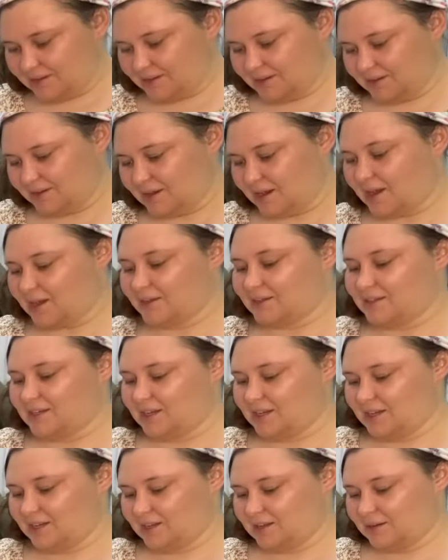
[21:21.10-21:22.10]
Yang
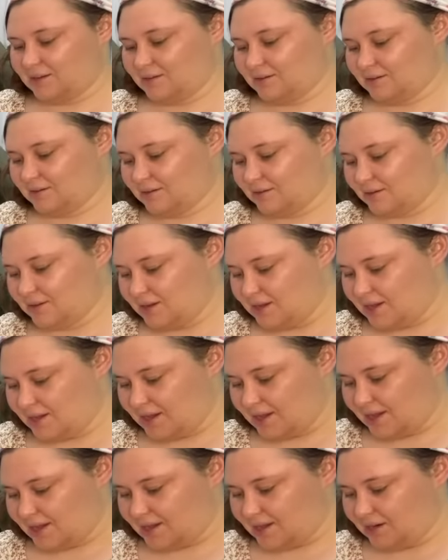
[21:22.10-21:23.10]
Ding,
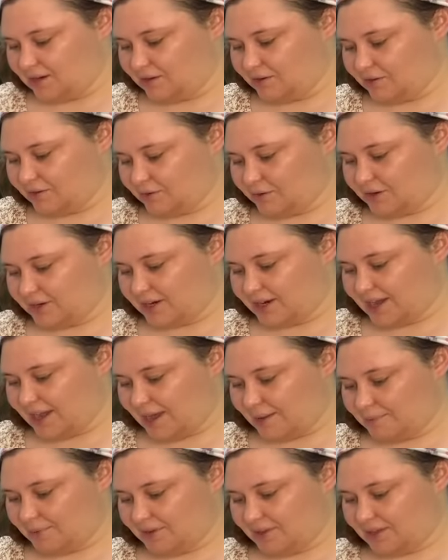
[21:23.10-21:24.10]
hello Koree,
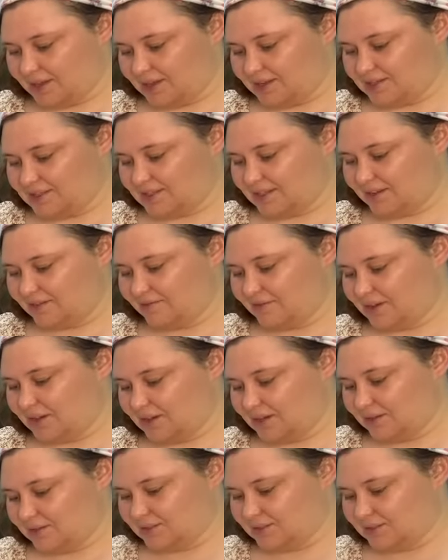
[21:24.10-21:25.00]
happy Thanksgiving.